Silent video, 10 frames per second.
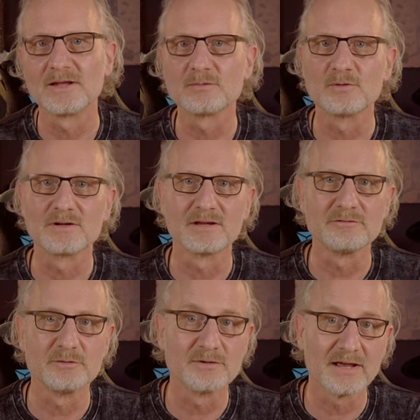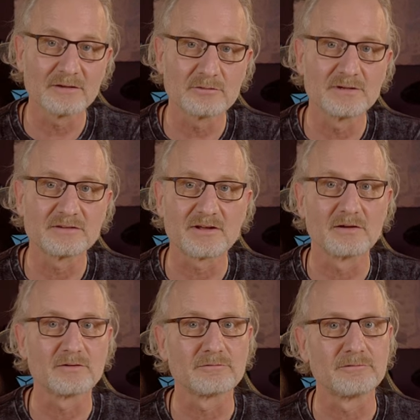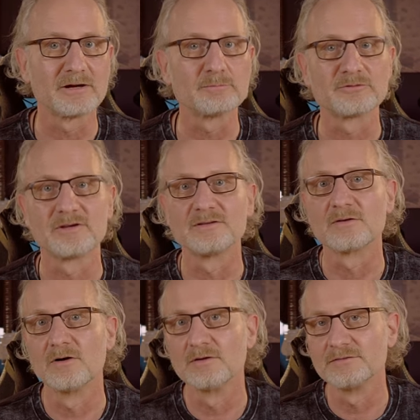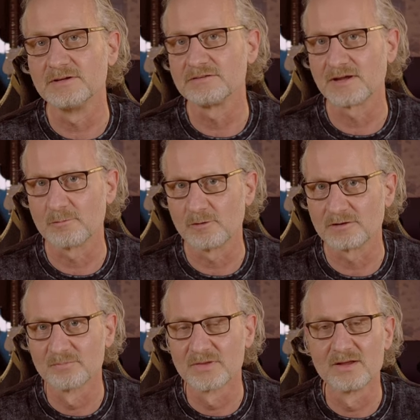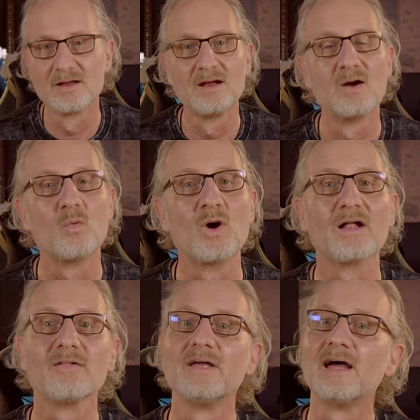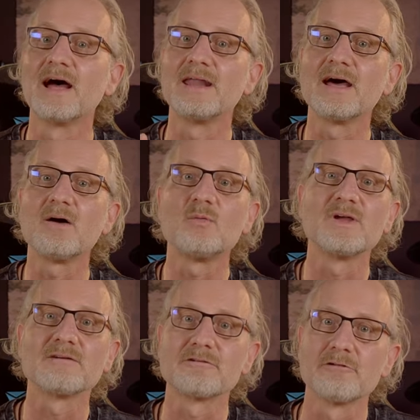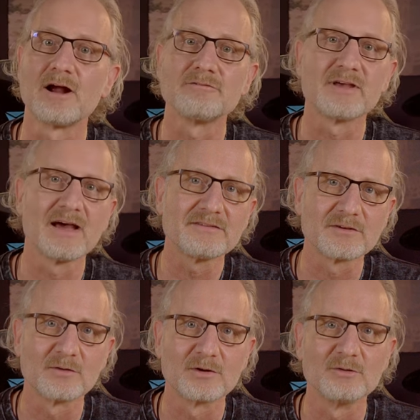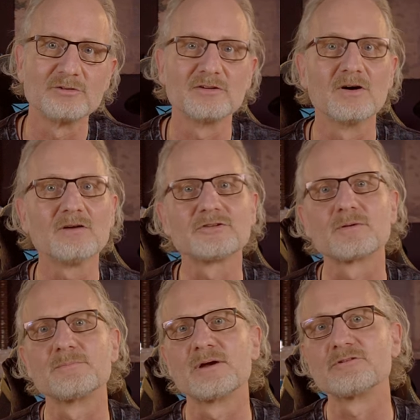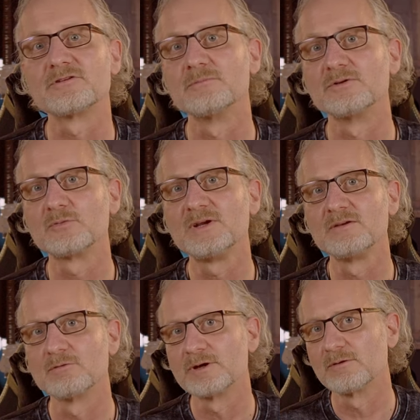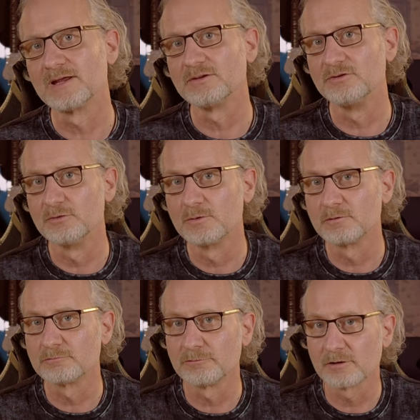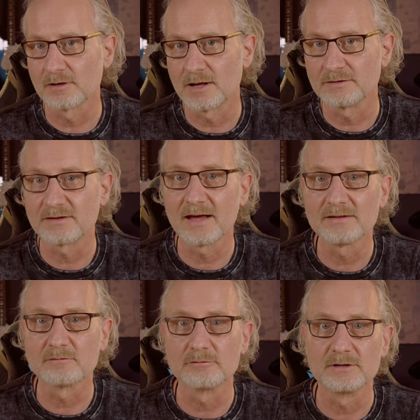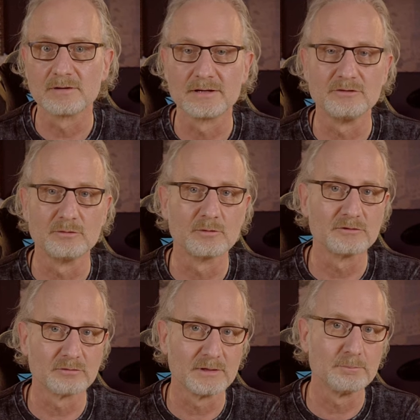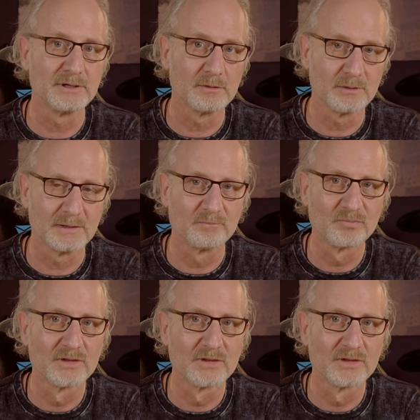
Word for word: that will give you an extra discount of five percent on these cameras. Well, and now we have arrived at the conclusion of the comparison between the Reolink Duo Floodlight and the Reolink Duo three P O E.